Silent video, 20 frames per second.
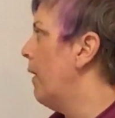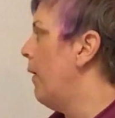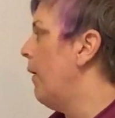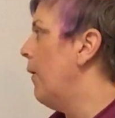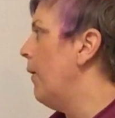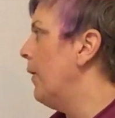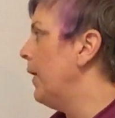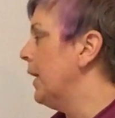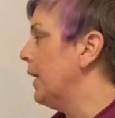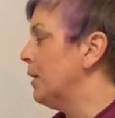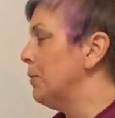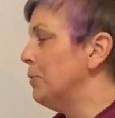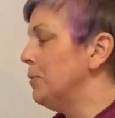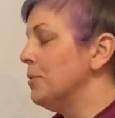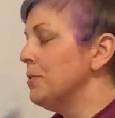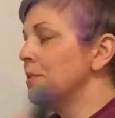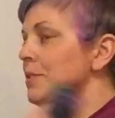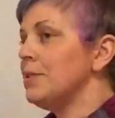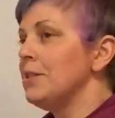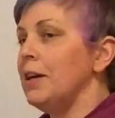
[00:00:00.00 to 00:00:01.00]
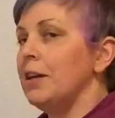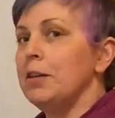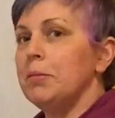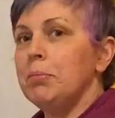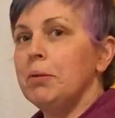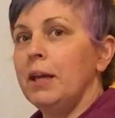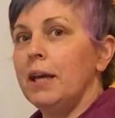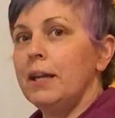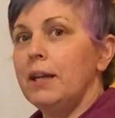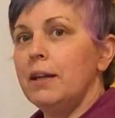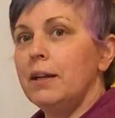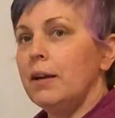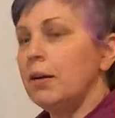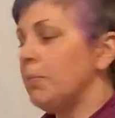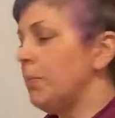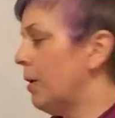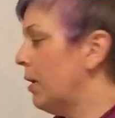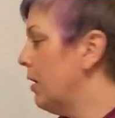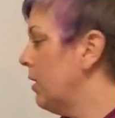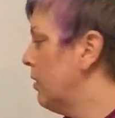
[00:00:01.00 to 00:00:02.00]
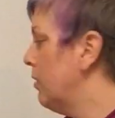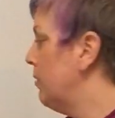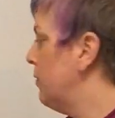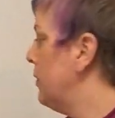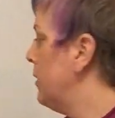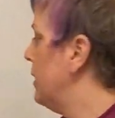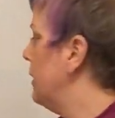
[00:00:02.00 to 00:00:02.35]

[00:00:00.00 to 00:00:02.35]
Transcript: all animals on the planet are part of,